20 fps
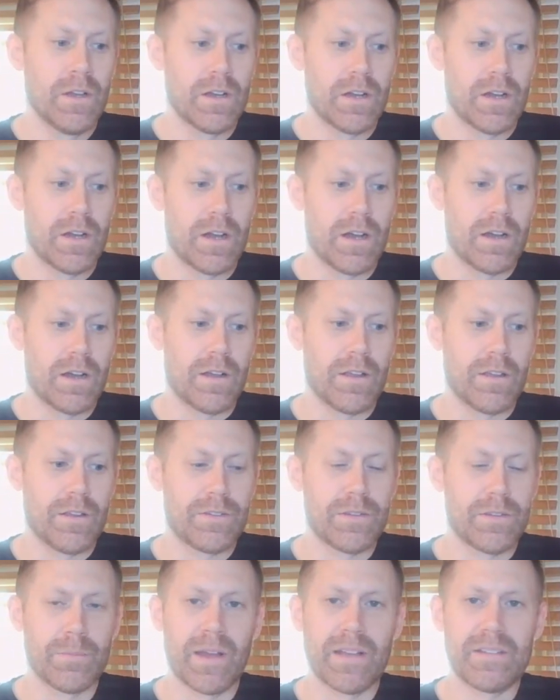
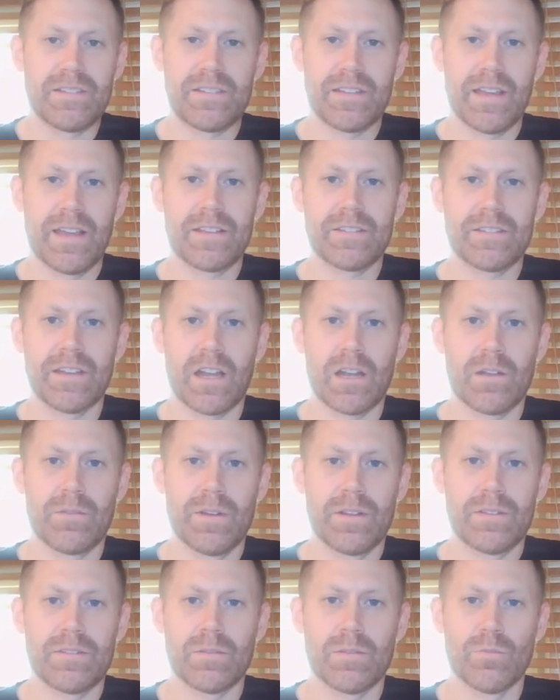nice steaks out of
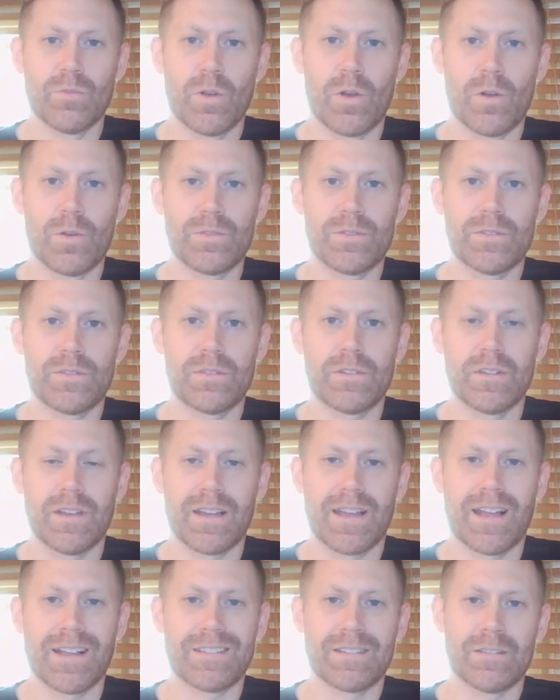it, some roasts.
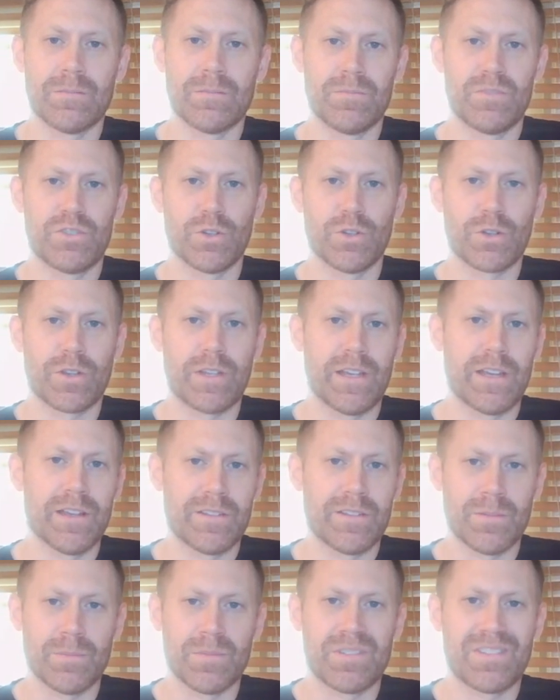I got some jerky
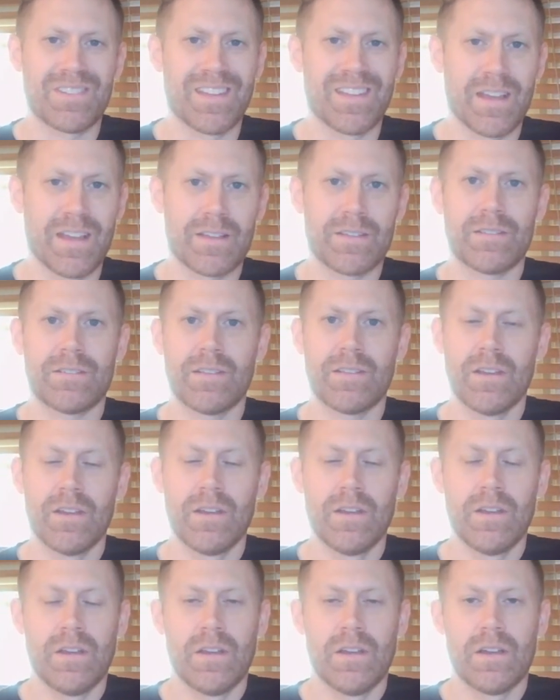and some sticks.
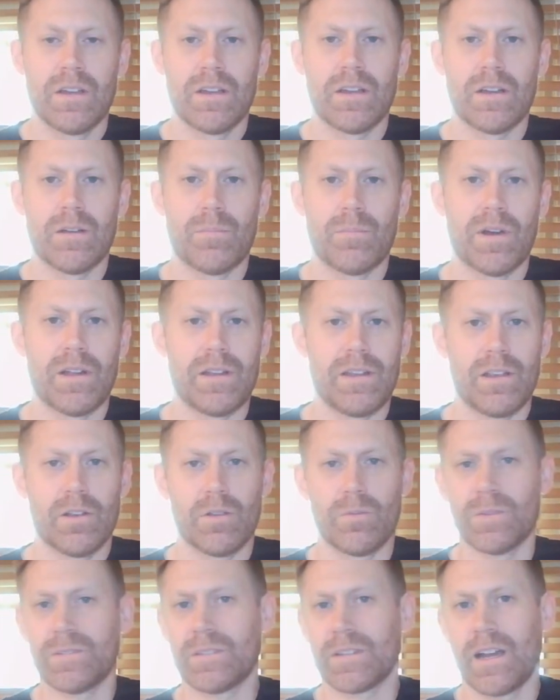But here
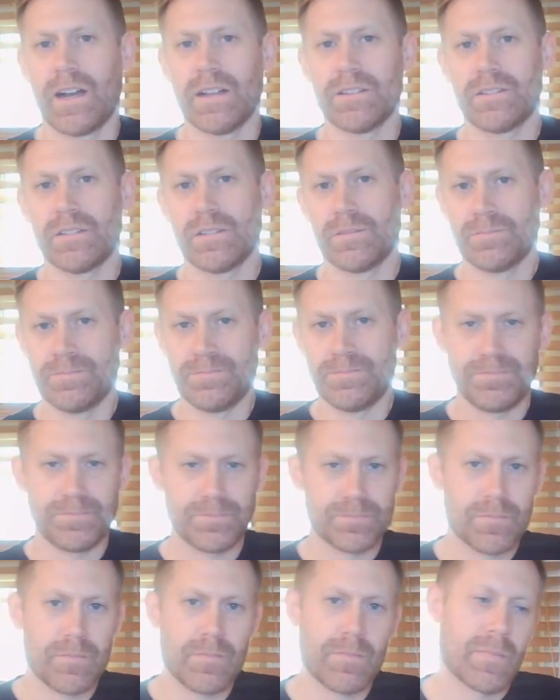in Wisconsin,
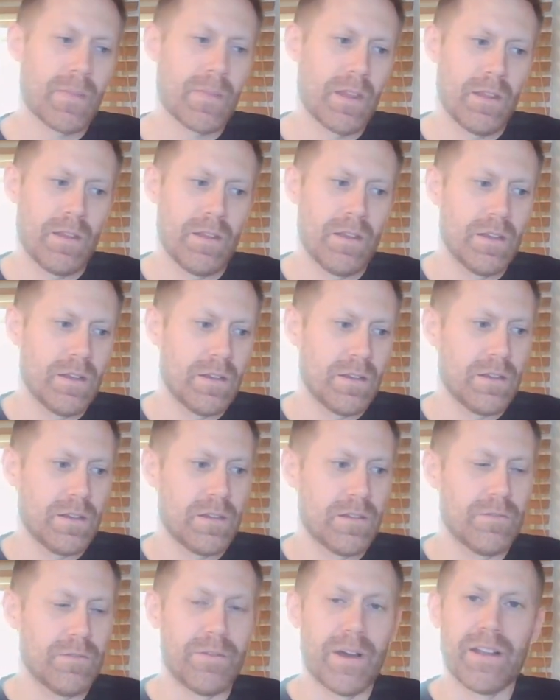
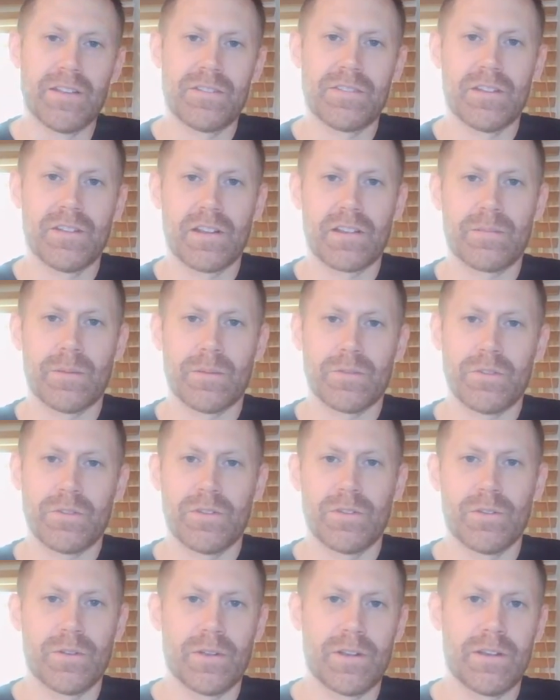venison,
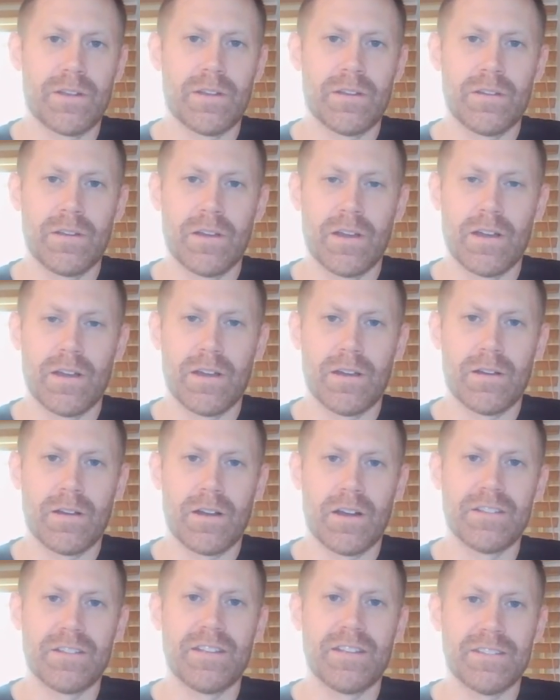especially during
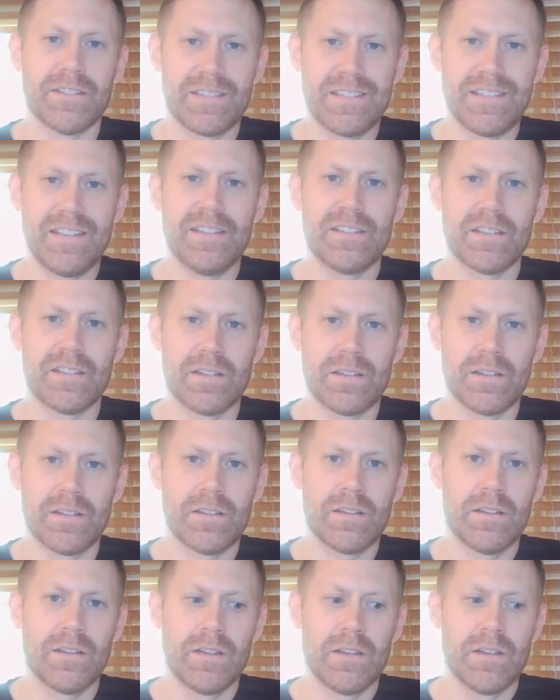hunting season,
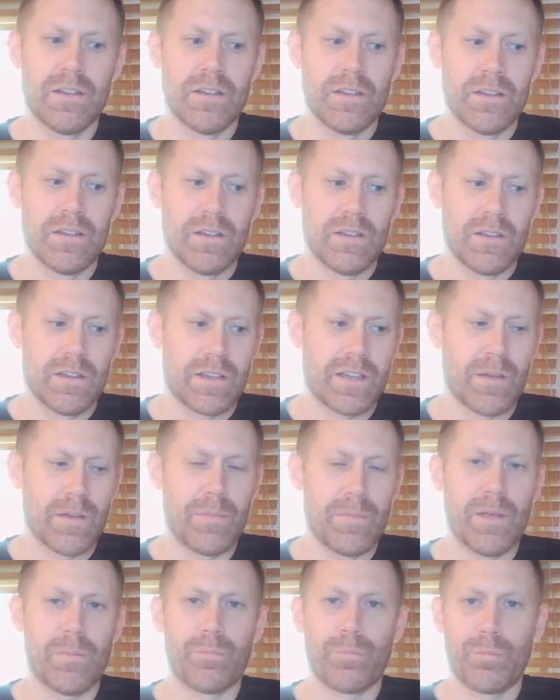
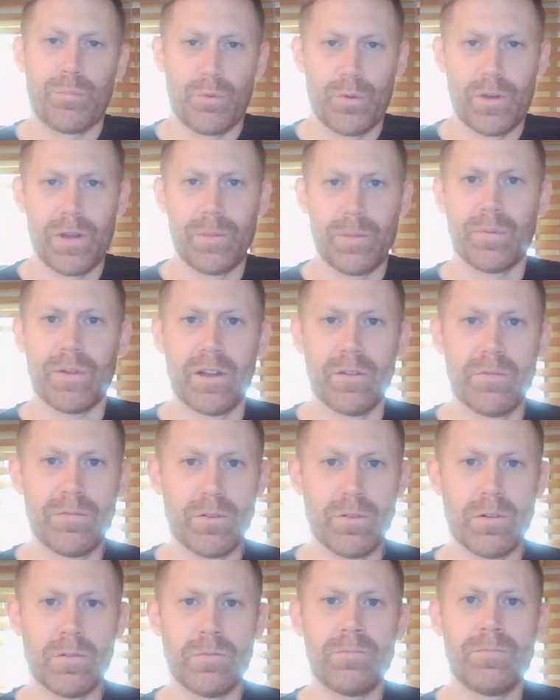can be pretty
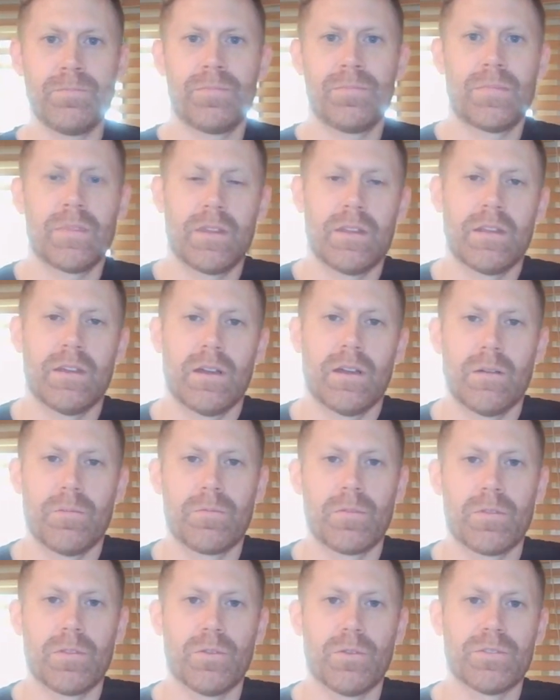plentiful.
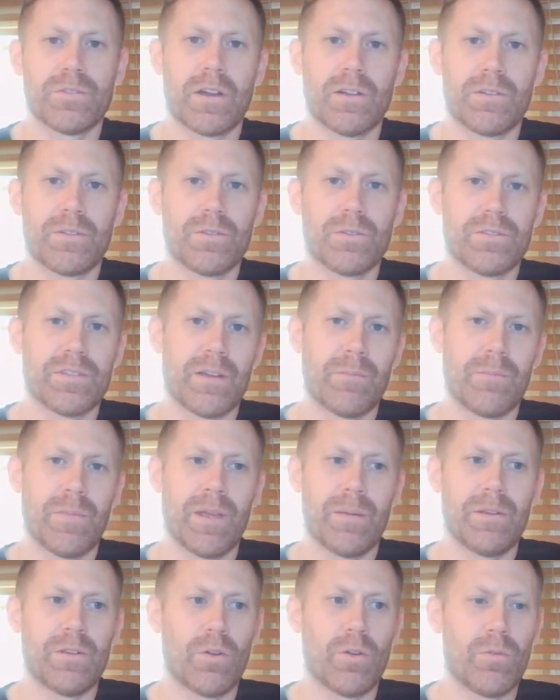For those hunters that
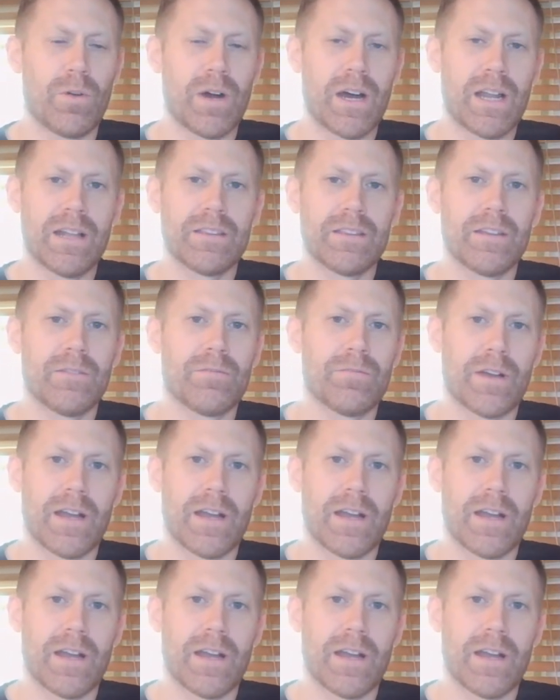maybe don't want it, they